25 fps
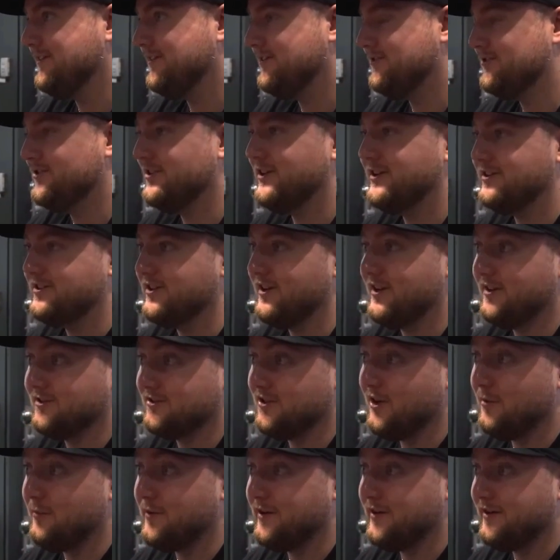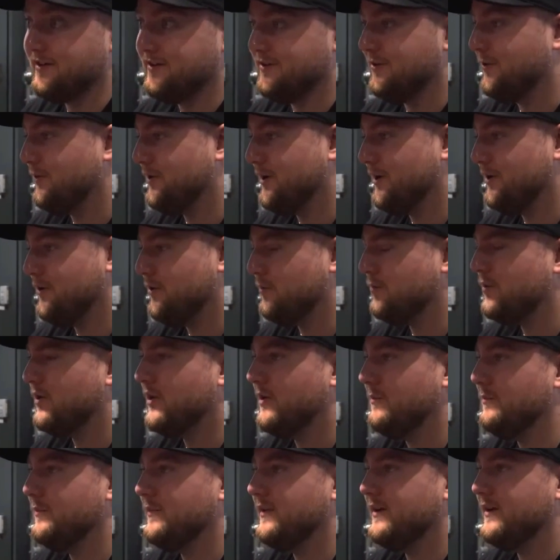So they say it's coming. Okay, no
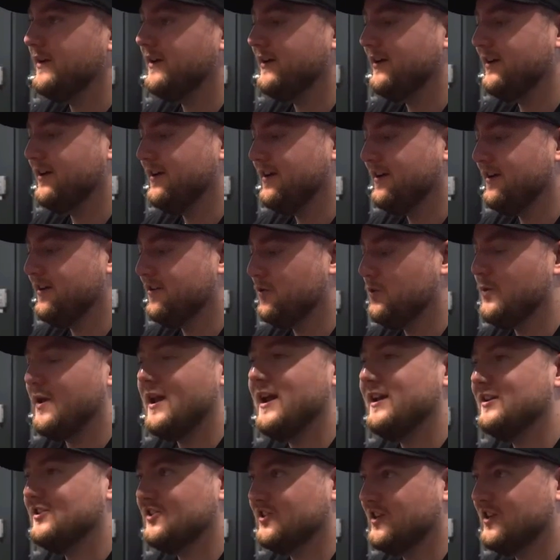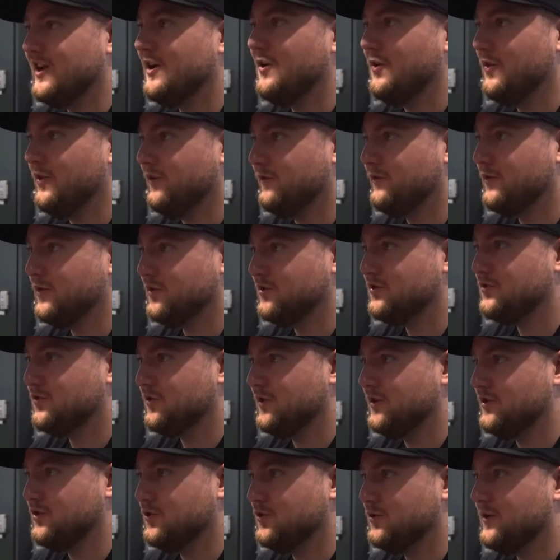problem. You can't sell the first 3
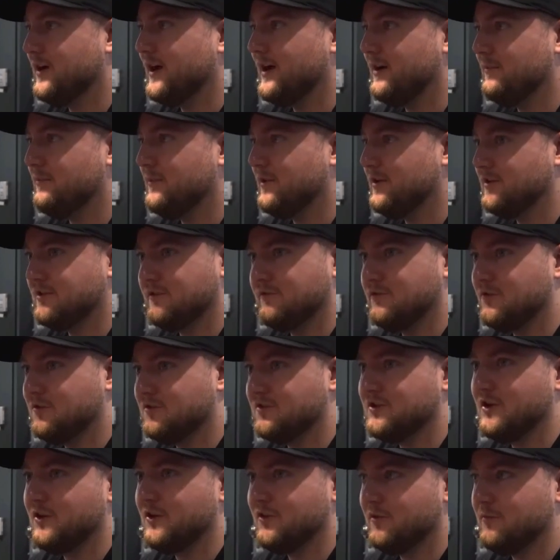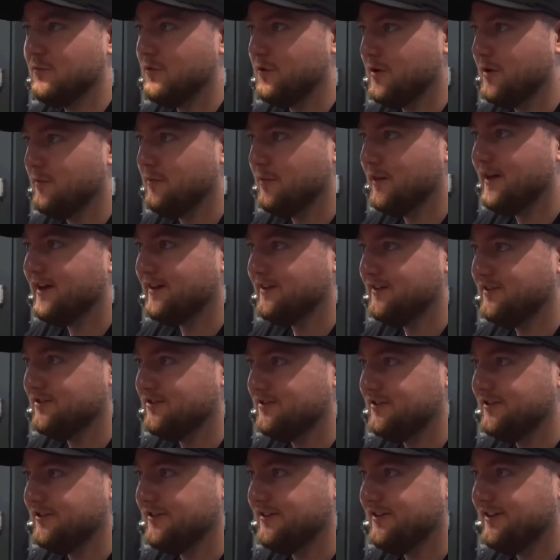that you got, because if you sell them, you get
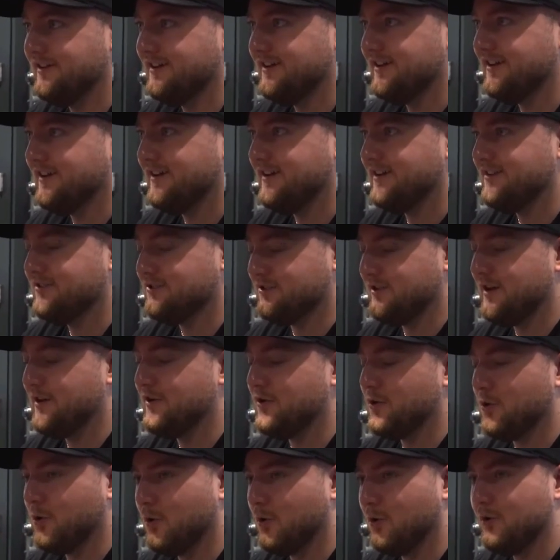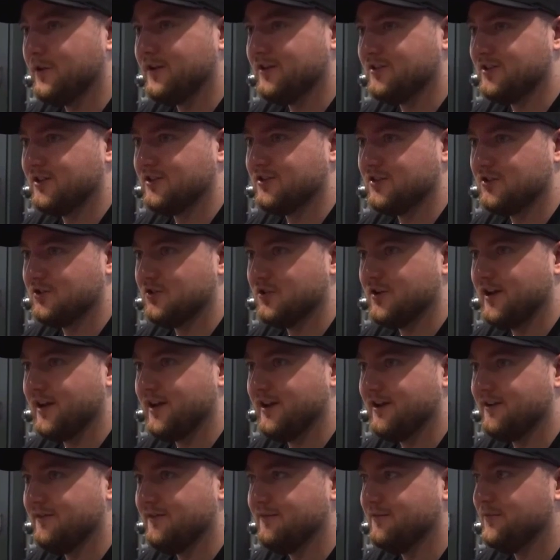blacklisted. So now you're holding
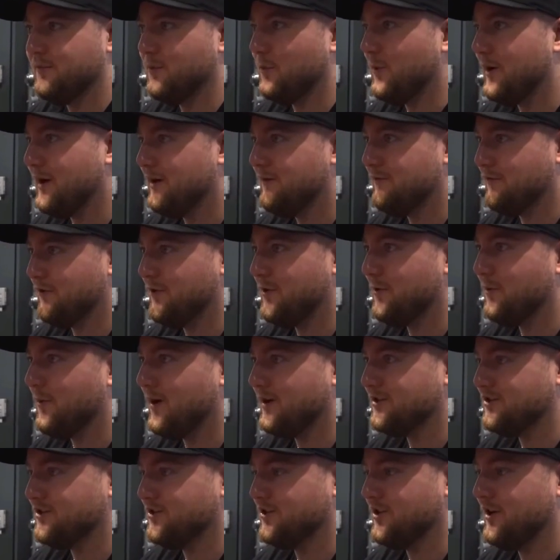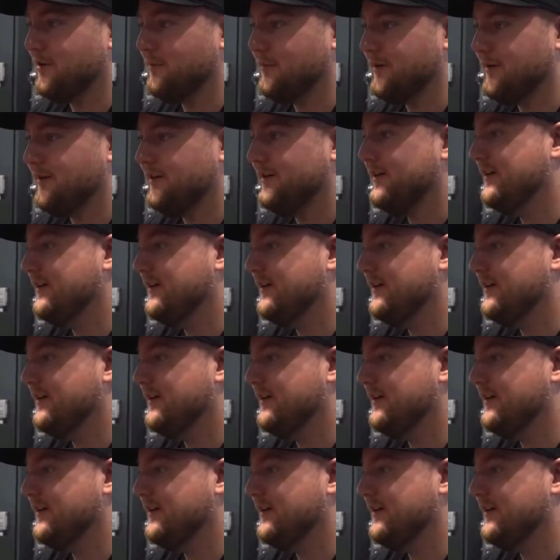$600K, waiting for your watch to come in.